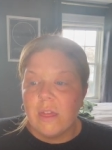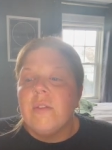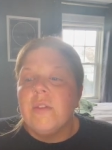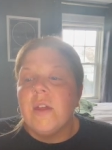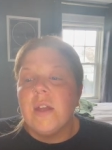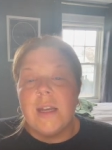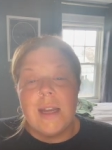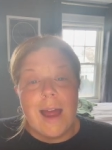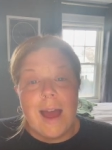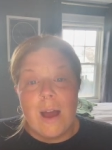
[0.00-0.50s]

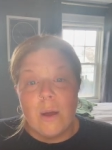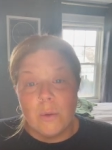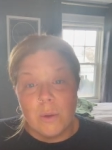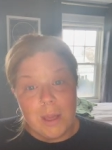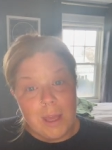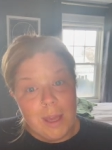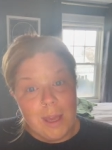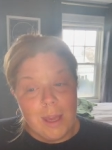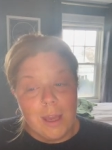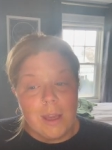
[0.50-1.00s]
The now
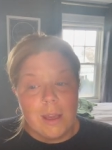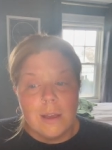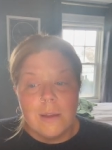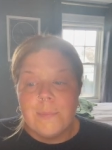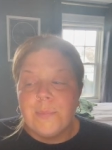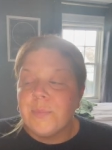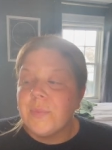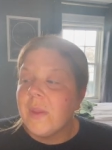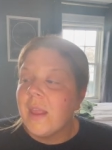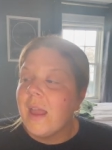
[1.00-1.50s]

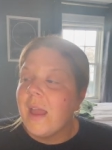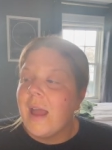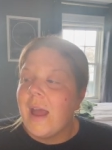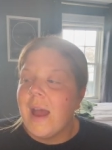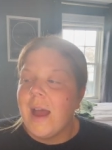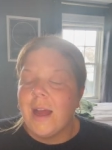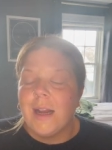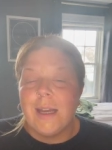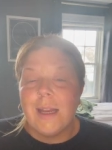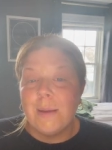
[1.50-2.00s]
king
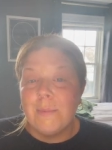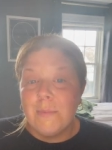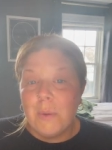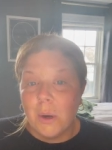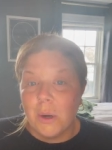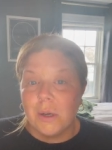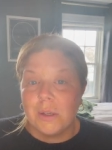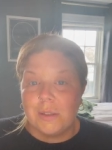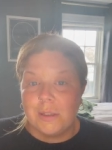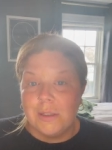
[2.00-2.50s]
had him
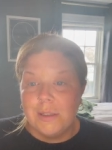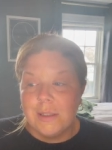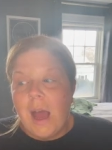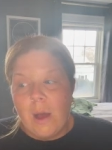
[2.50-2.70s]
pardoned.